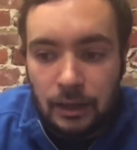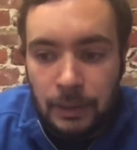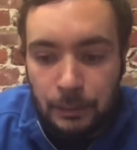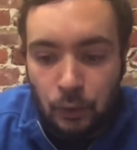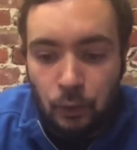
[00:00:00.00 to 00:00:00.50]

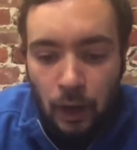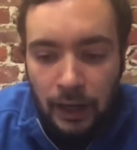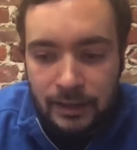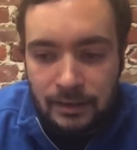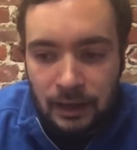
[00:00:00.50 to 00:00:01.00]
people who
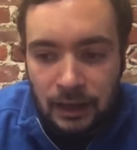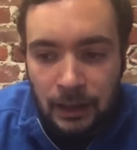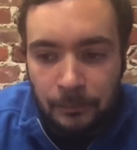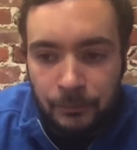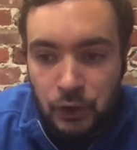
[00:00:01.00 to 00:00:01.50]
want
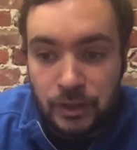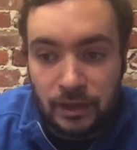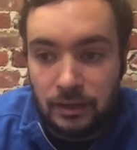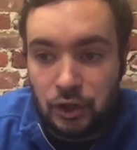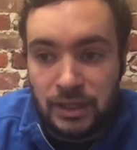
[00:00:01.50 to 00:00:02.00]
to use
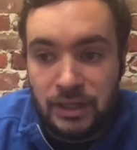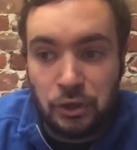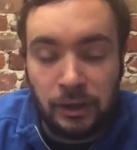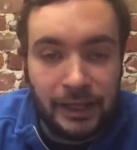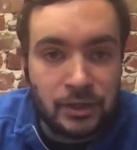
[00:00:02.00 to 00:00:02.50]
it just
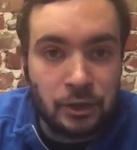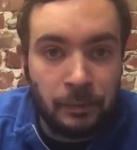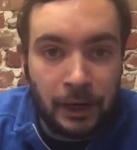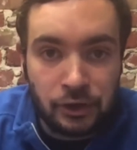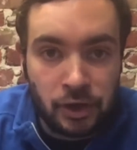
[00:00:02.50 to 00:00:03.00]
internally as their
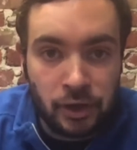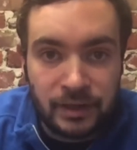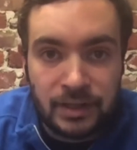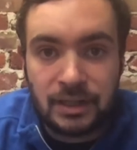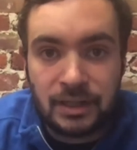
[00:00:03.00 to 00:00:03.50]

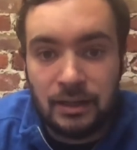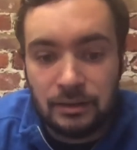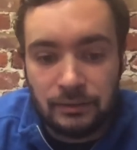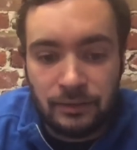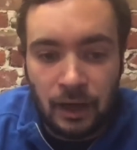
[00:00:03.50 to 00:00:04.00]
microservice, kind
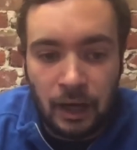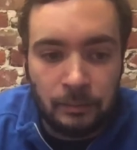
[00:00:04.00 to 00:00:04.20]
of